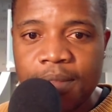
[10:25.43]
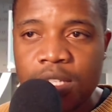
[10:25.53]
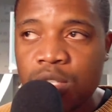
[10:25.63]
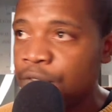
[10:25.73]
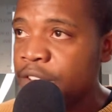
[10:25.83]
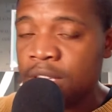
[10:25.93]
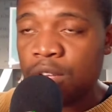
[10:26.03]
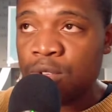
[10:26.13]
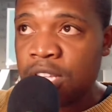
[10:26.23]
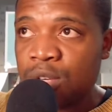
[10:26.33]
So firstly,
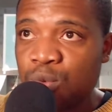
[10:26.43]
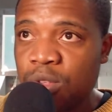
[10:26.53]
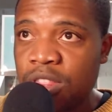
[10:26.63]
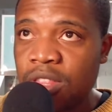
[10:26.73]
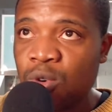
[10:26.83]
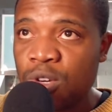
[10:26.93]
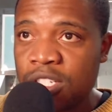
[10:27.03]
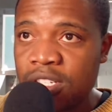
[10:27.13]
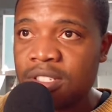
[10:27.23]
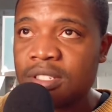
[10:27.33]
you start with
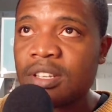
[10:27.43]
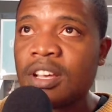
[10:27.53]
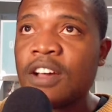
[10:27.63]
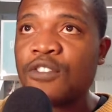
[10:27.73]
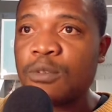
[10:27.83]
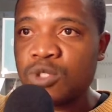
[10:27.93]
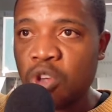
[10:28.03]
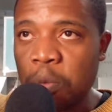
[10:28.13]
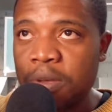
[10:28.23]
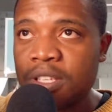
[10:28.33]
questions from
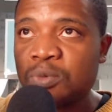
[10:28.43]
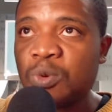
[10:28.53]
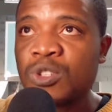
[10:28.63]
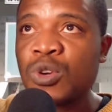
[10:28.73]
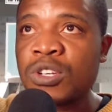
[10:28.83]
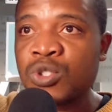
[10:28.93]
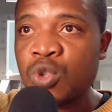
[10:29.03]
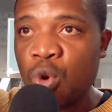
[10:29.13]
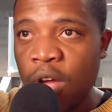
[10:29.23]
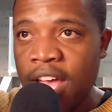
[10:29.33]
topics which you are
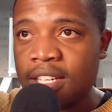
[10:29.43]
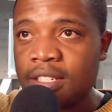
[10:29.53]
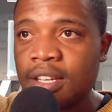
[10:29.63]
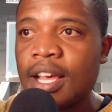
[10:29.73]
strong at.